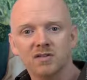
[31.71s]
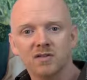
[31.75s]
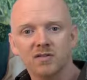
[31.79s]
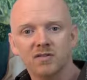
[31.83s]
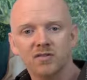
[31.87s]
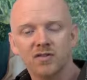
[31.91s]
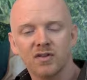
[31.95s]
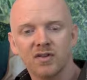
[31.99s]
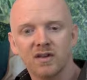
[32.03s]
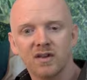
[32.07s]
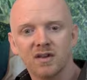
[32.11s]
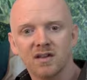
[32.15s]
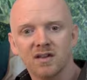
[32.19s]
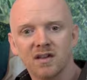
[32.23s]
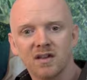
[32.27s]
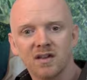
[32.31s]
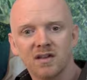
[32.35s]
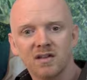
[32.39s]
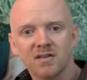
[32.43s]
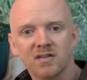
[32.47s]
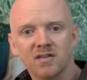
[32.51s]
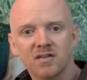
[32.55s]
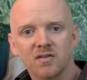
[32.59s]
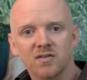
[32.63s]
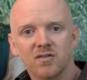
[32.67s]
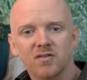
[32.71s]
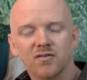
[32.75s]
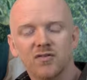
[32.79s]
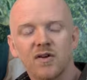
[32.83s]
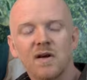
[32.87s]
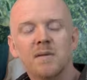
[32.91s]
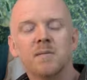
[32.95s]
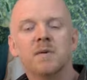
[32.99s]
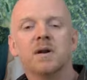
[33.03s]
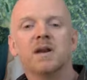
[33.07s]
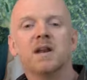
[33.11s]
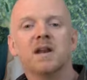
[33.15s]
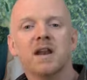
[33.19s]
of the
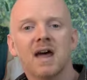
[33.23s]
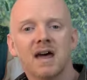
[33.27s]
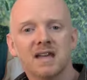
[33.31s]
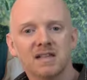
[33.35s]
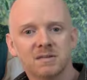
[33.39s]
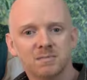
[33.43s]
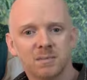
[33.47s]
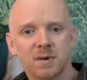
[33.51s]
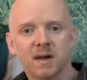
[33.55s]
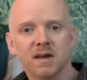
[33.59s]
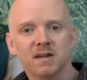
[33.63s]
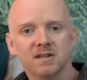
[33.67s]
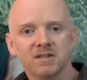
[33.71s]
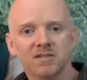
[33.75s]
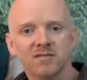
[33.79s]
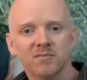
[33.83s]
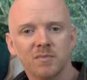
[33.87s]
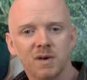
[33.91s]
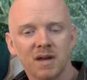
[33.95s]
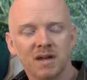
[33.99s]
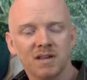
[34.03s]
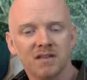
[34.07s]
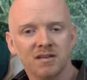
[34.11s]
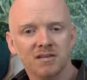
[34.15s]
feminine aspects of me,